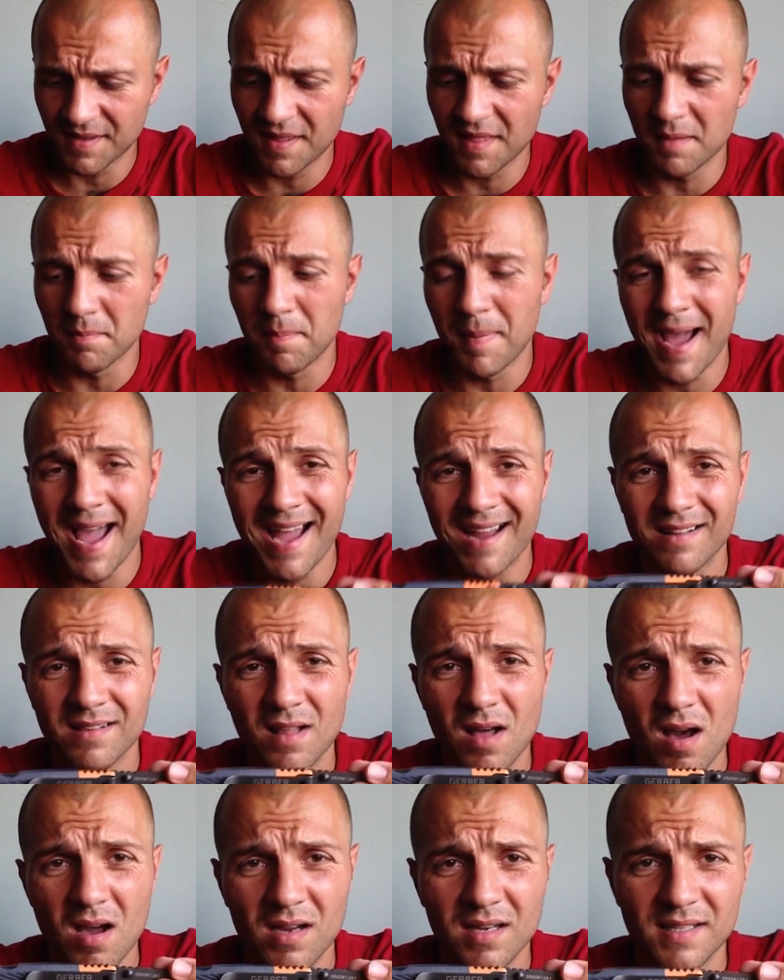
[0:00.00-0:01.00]
the back
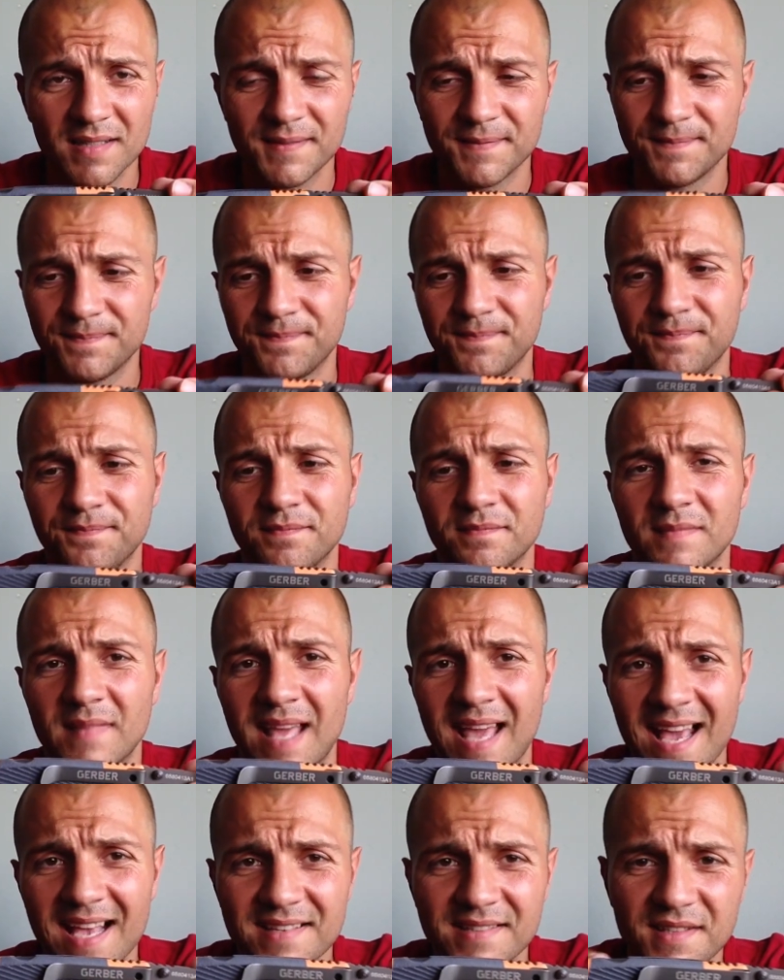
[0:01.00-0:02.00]
lock
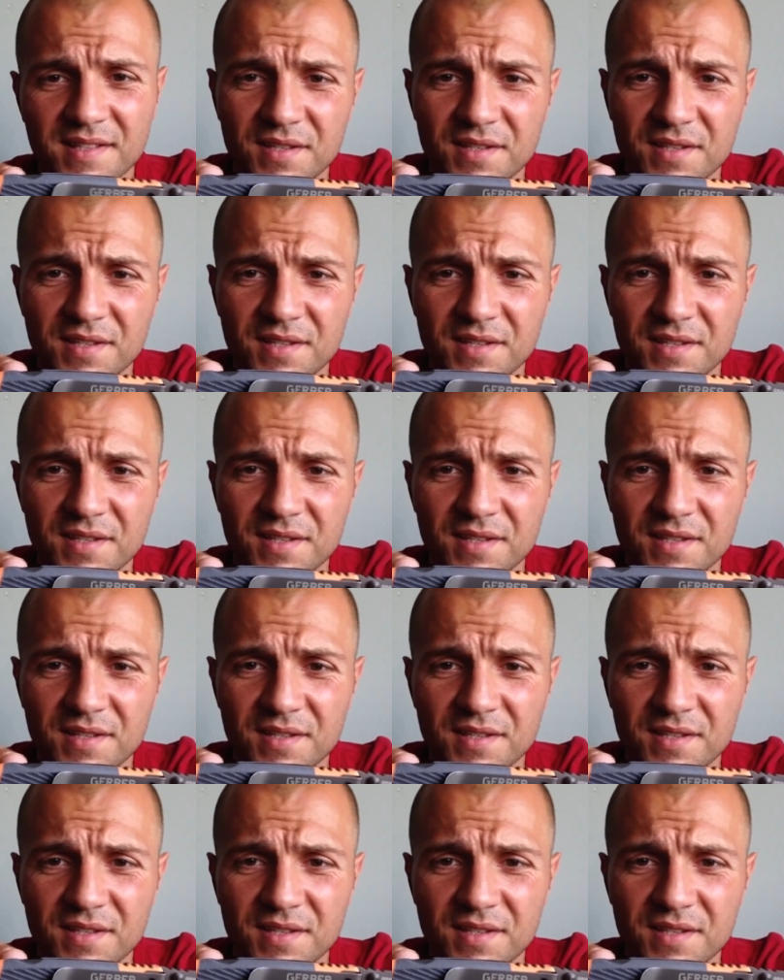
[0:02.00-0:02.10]
has